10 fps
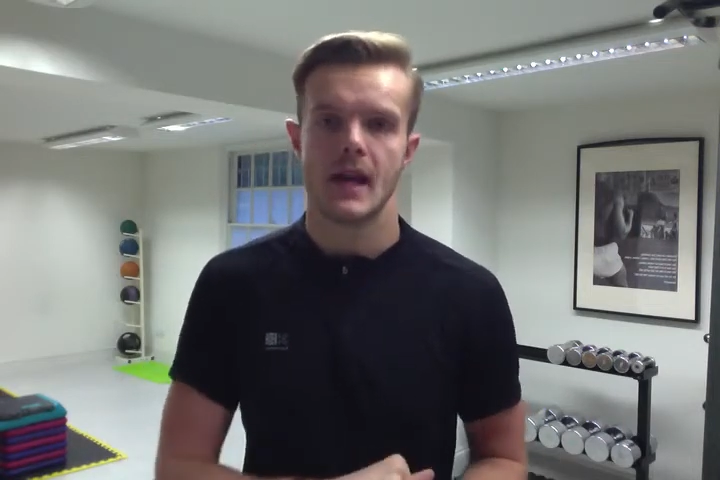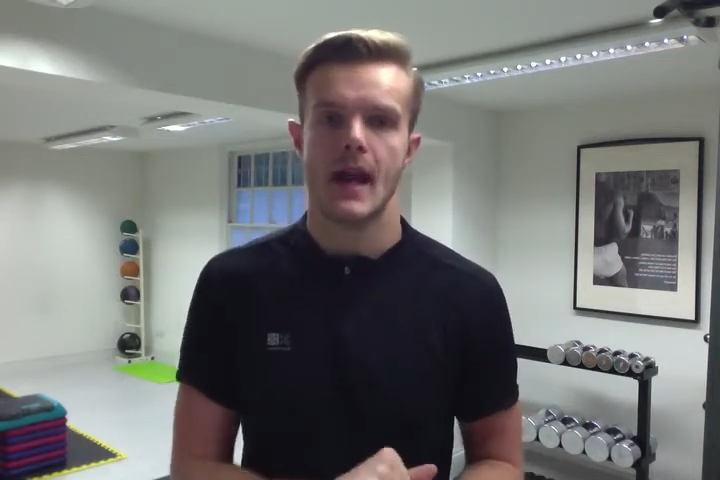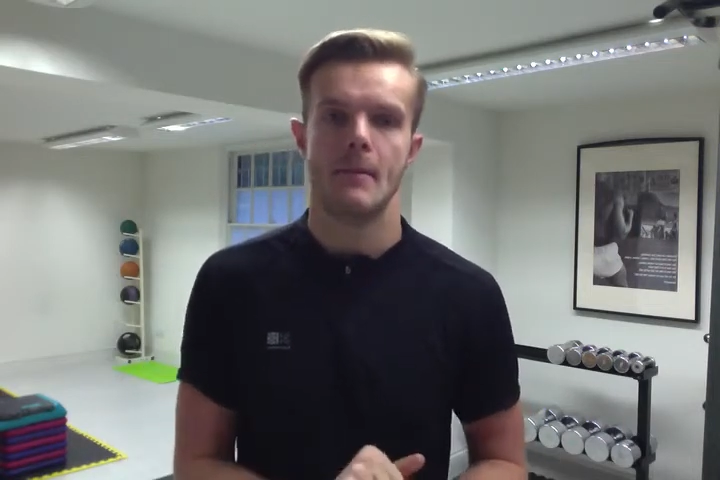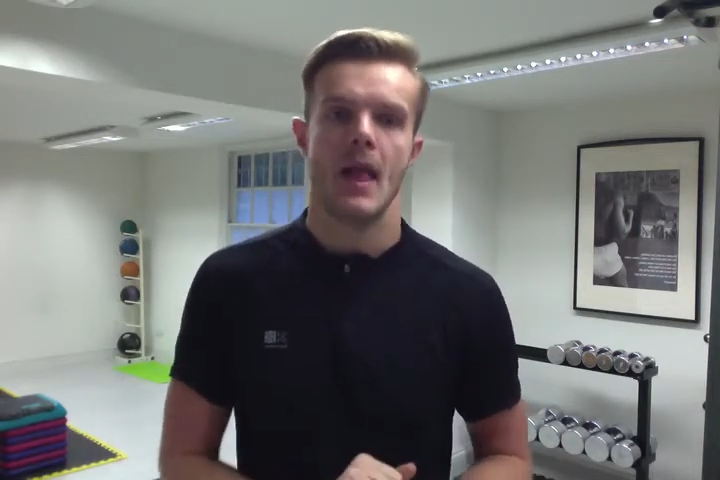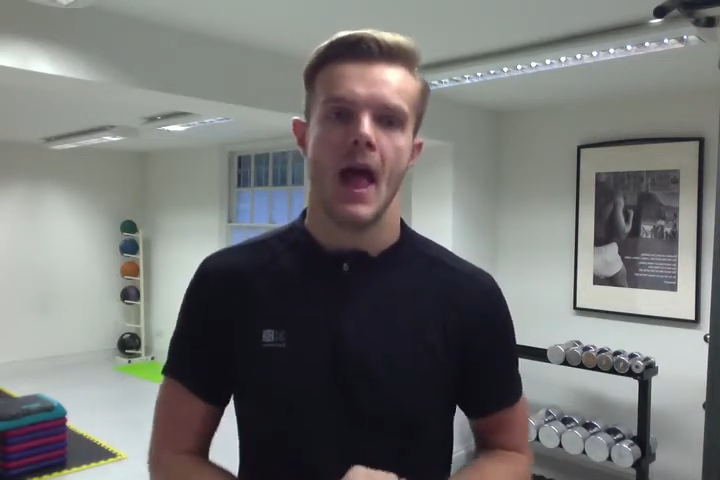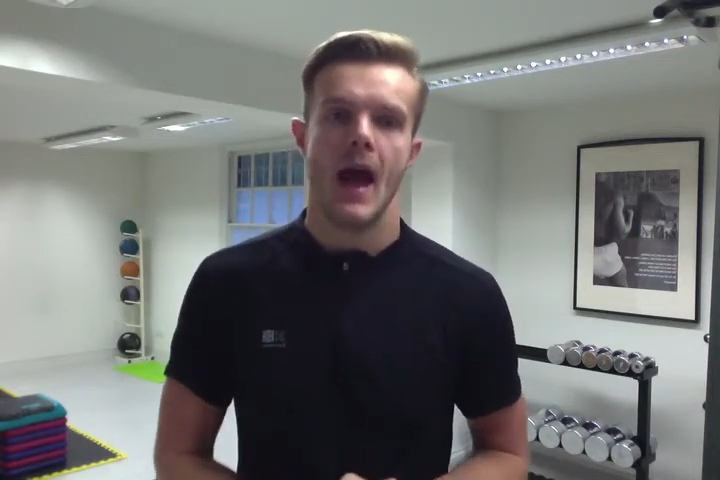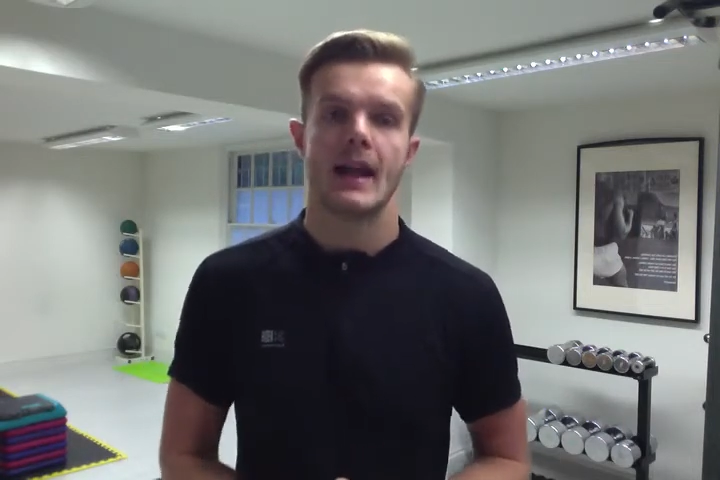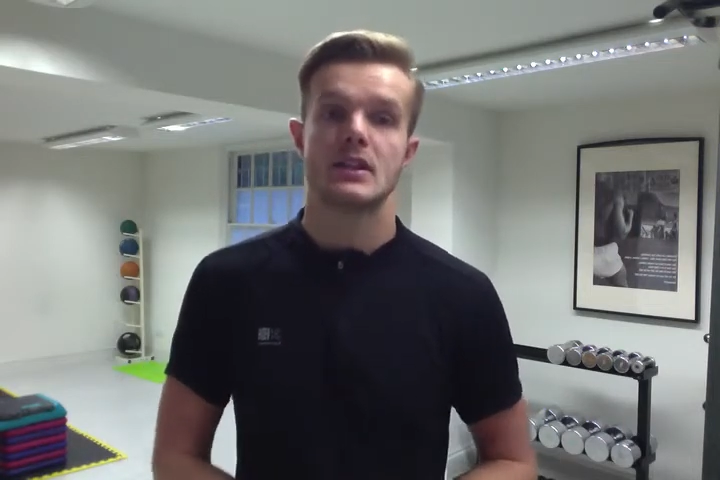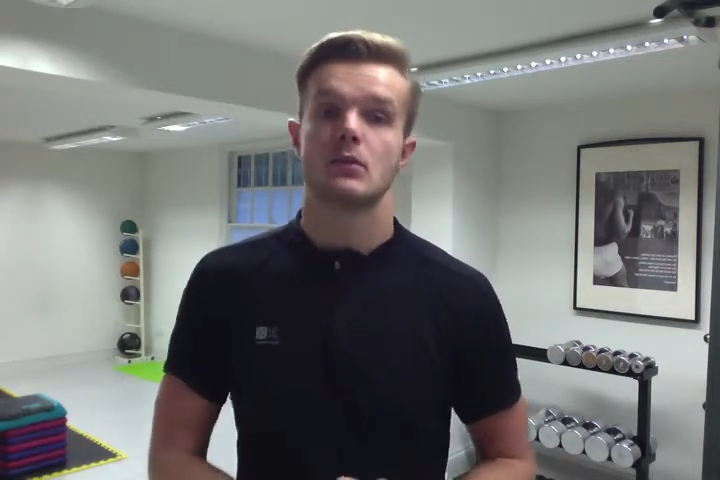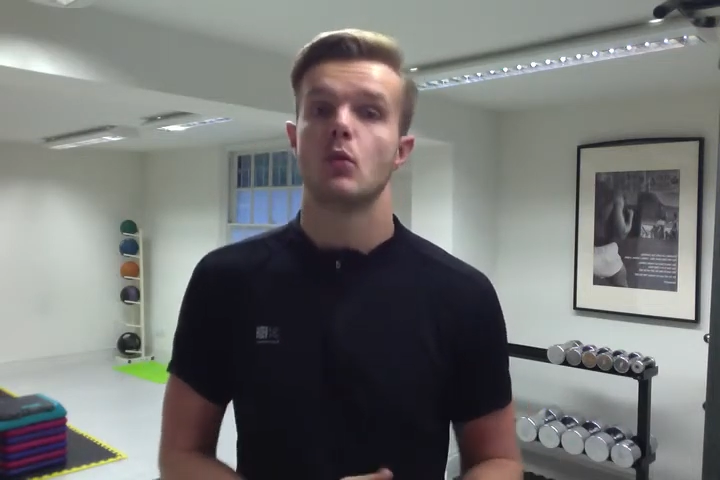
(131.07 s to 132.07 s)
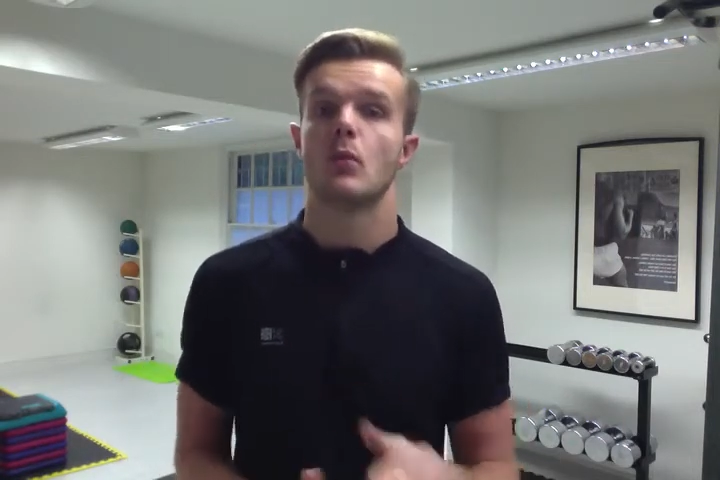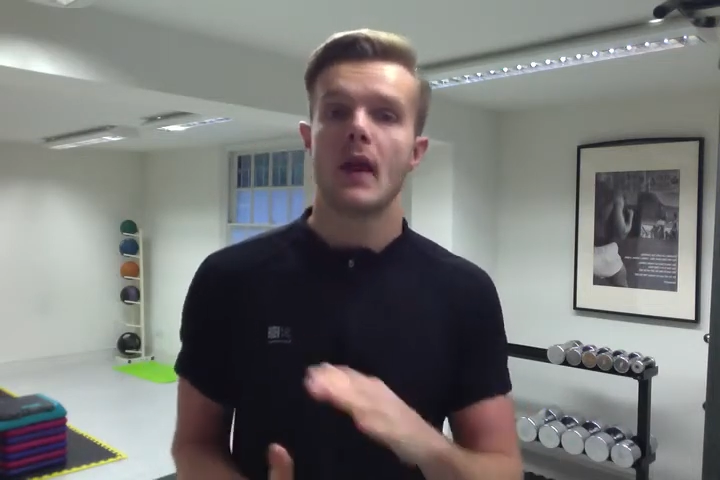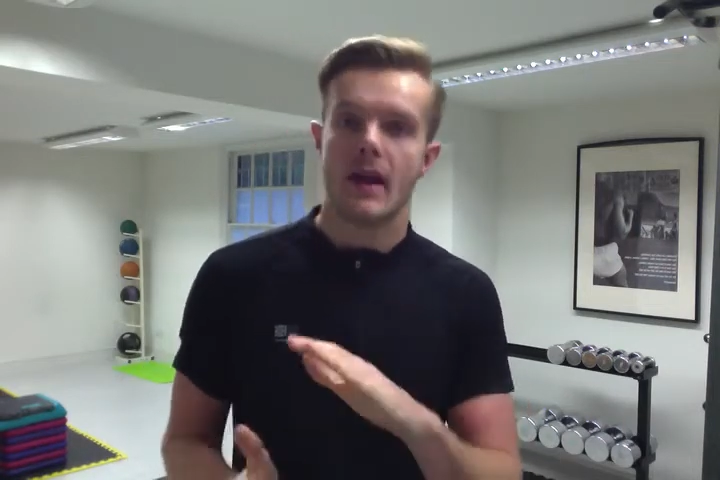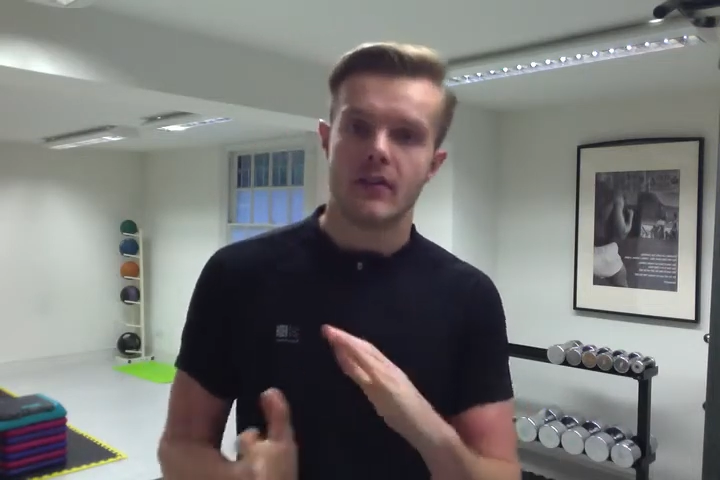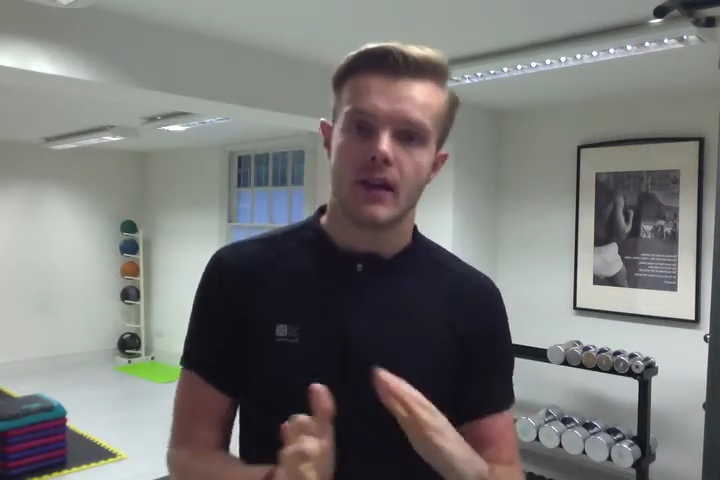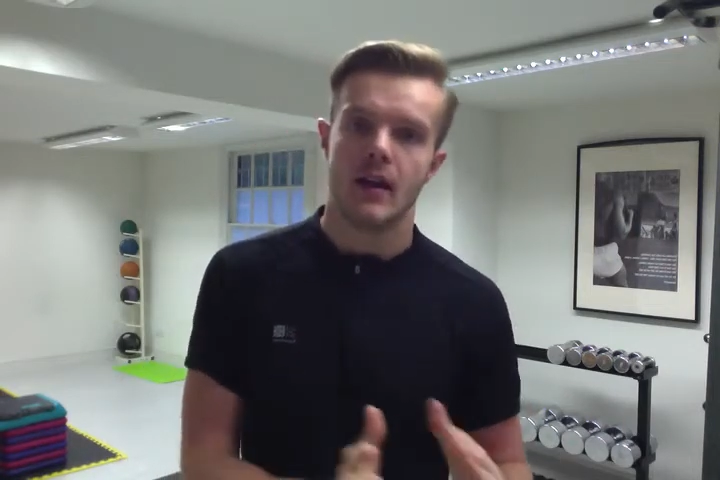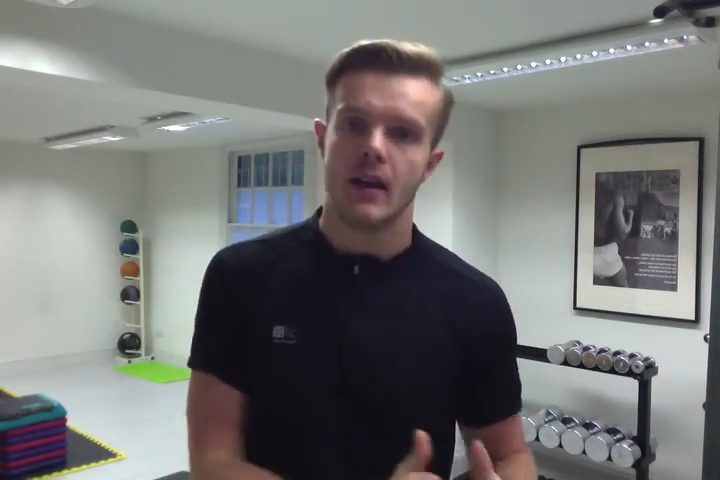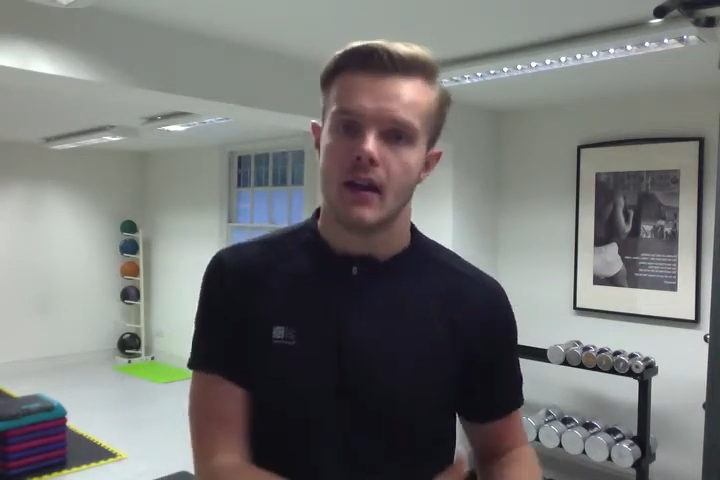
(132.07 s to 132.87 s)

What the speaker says: And actually when we have a